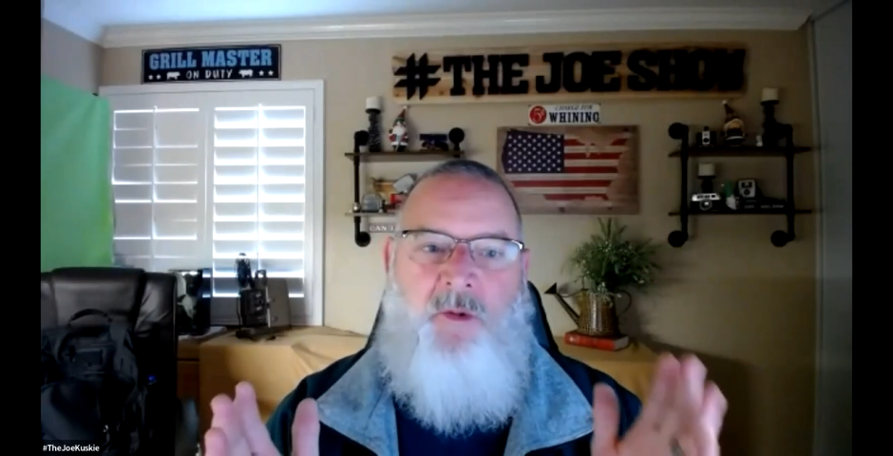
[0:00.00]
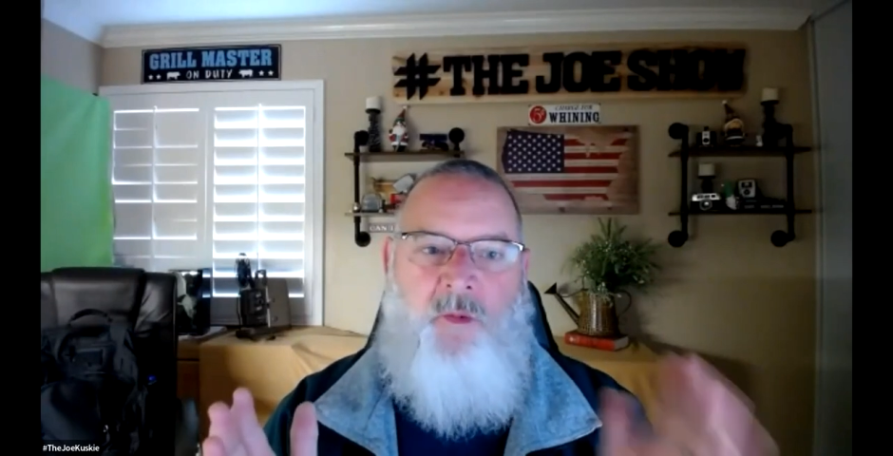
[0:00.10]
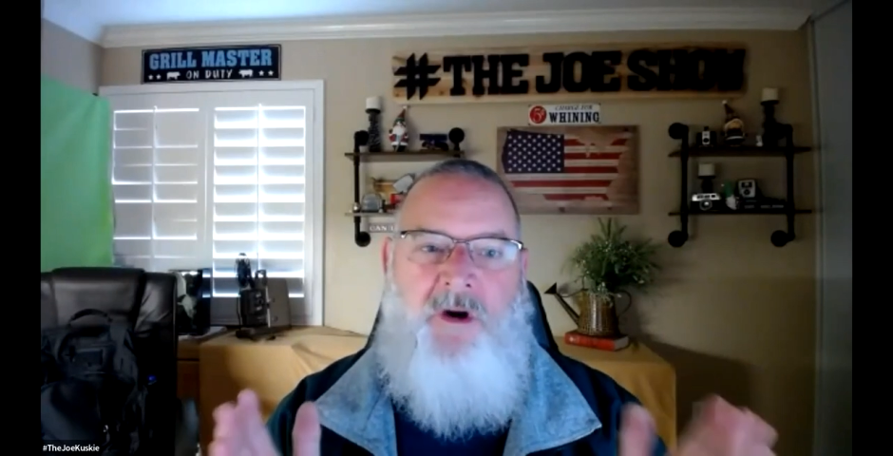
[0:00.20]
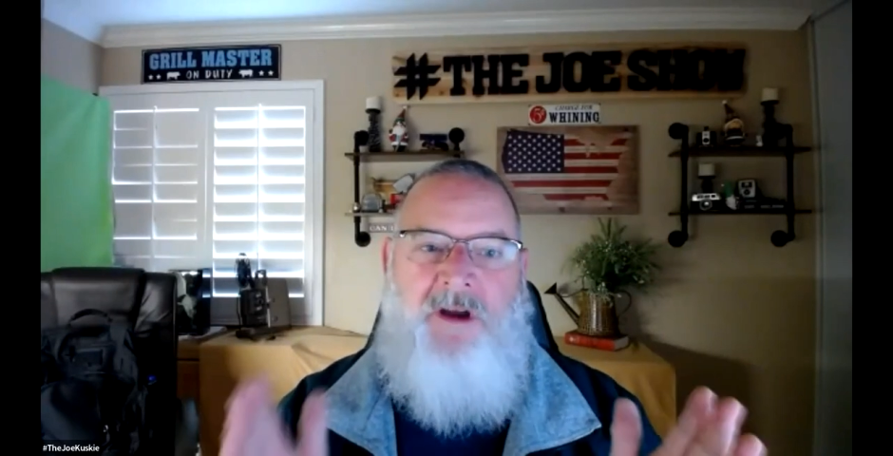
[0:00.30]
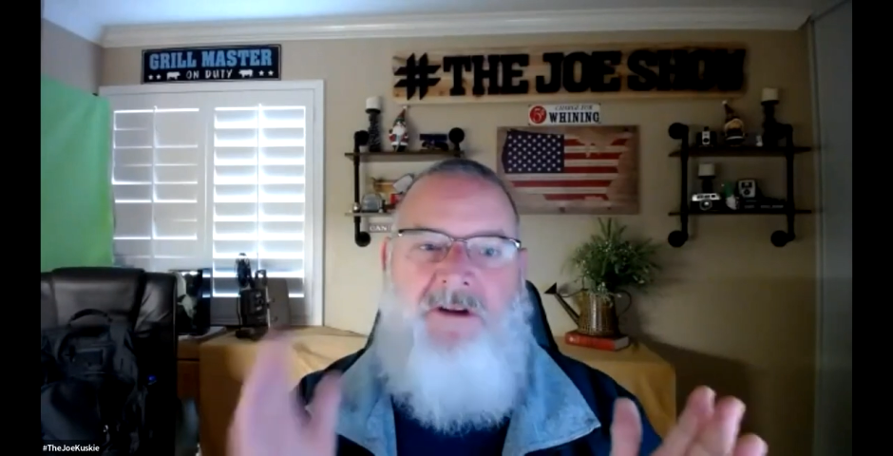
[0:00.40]

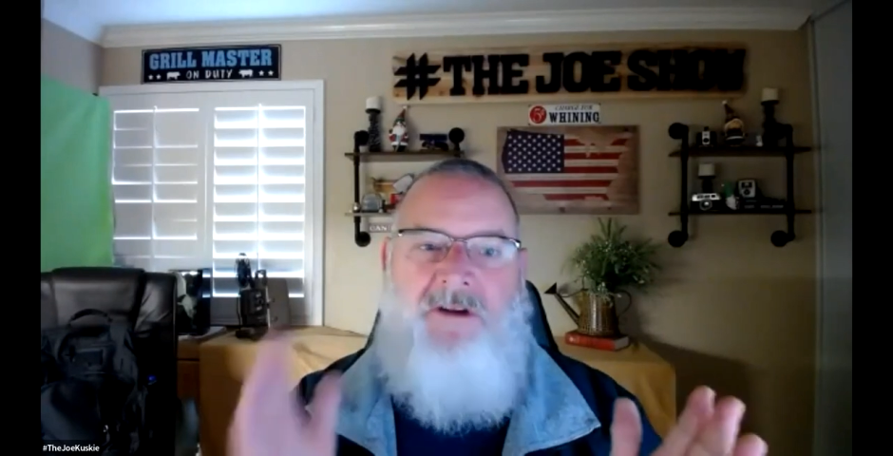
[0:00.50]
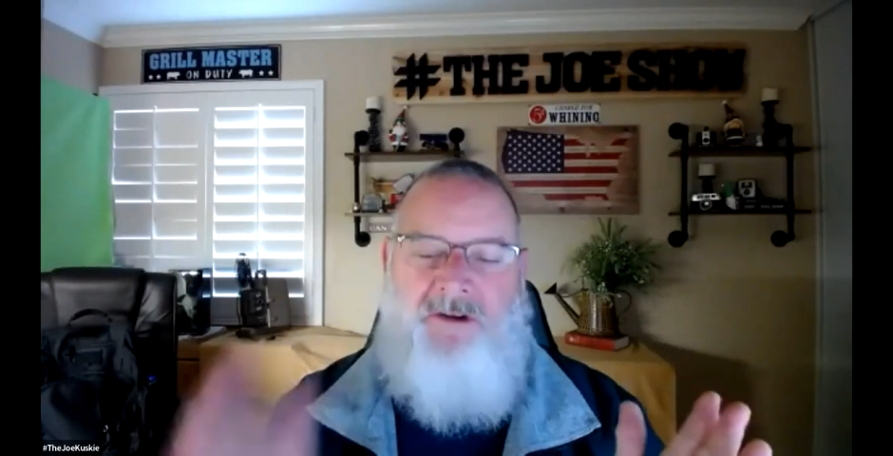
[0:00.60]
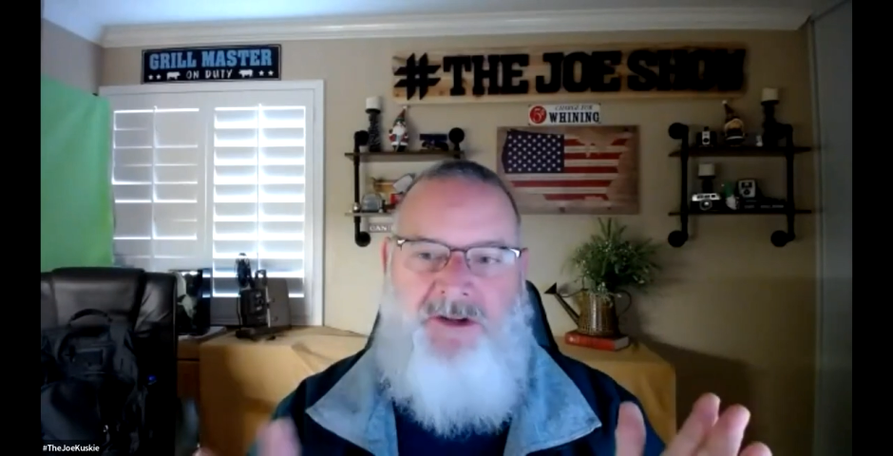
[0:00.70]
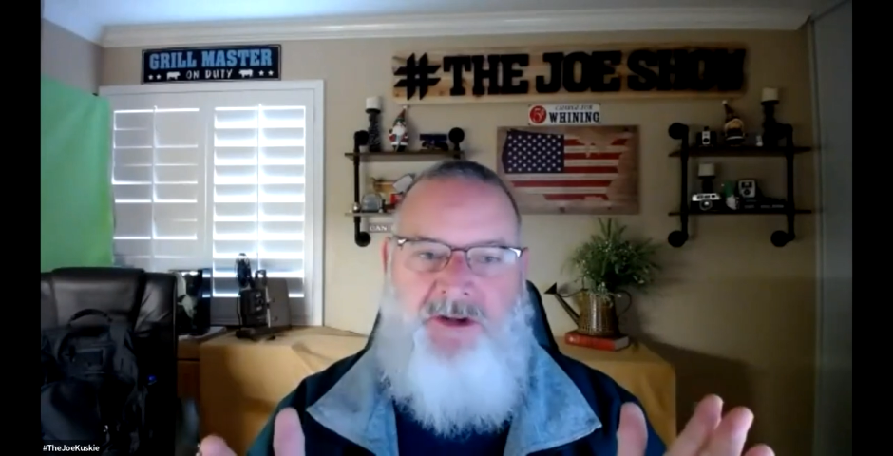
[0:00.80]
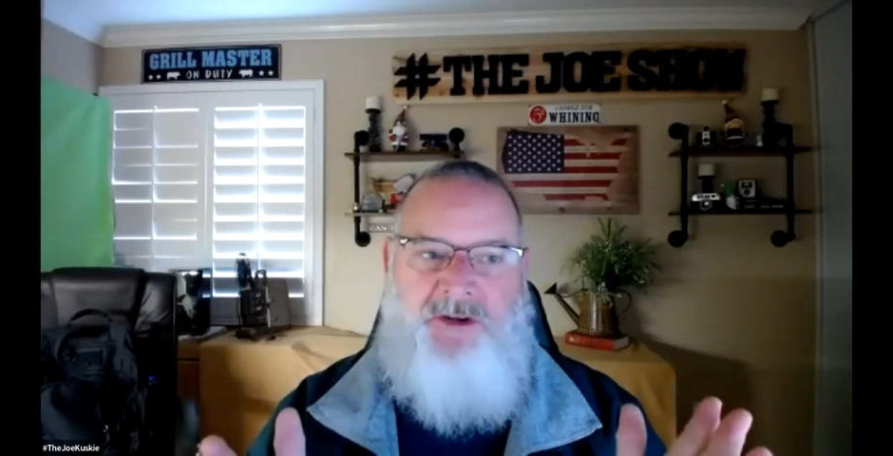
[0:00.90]
1
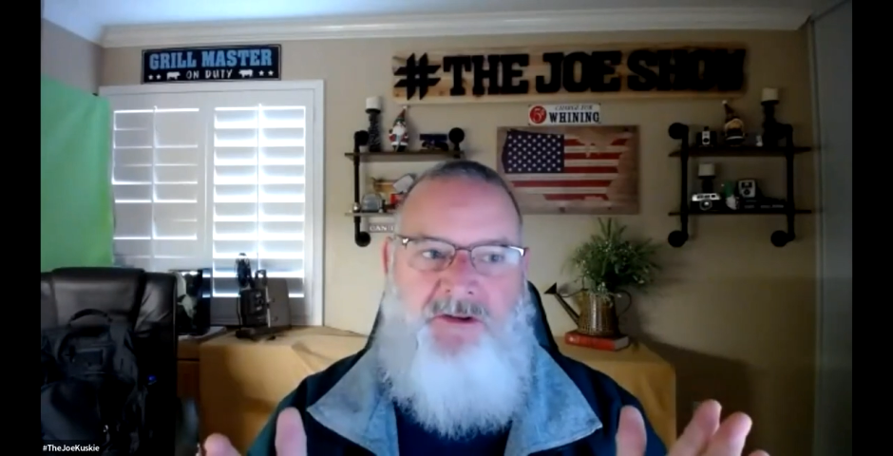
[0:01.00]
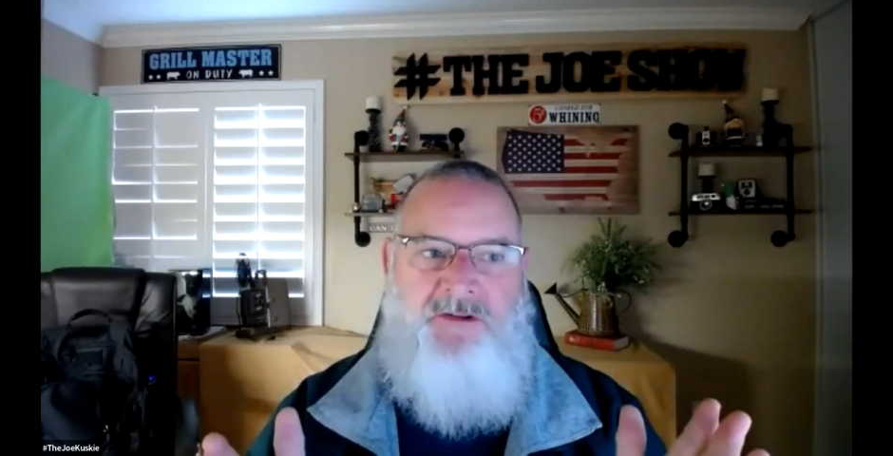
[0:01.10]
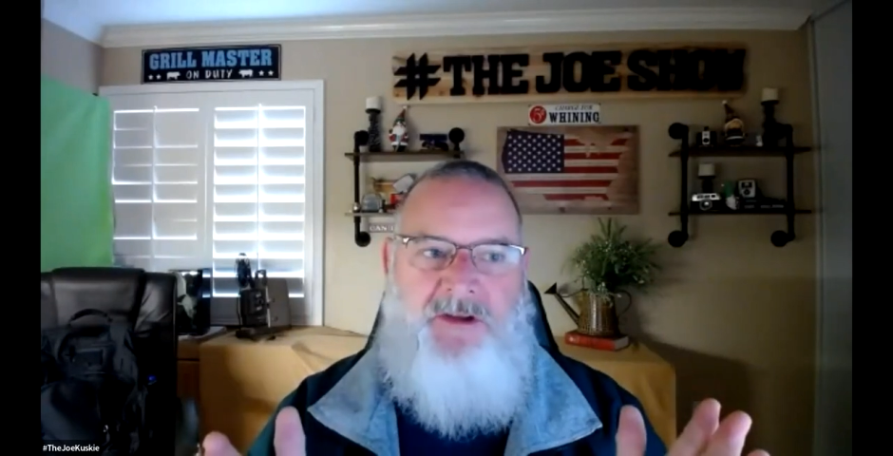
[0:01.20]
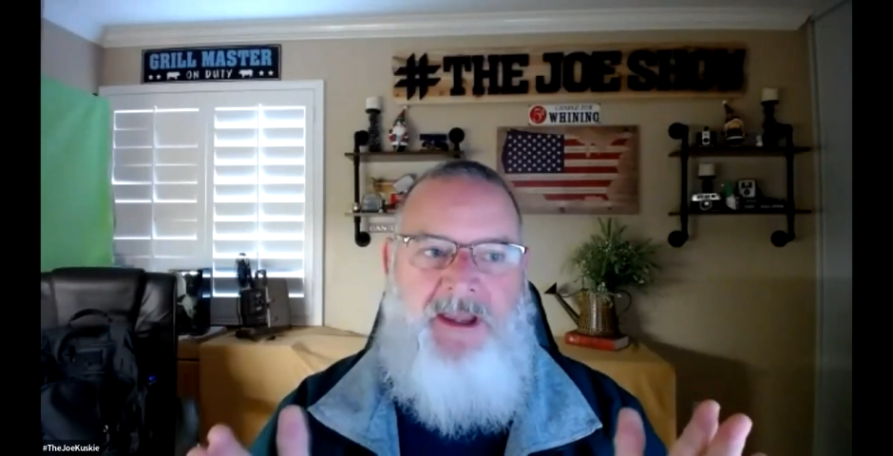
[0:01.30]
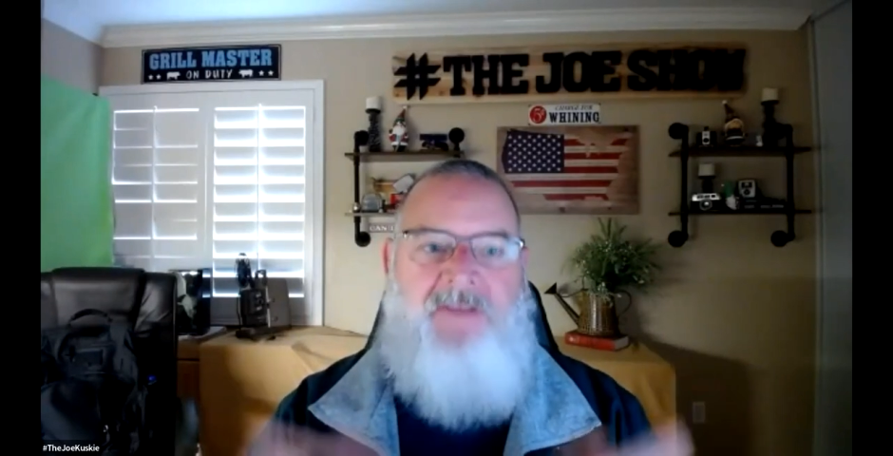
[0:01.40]
or 2,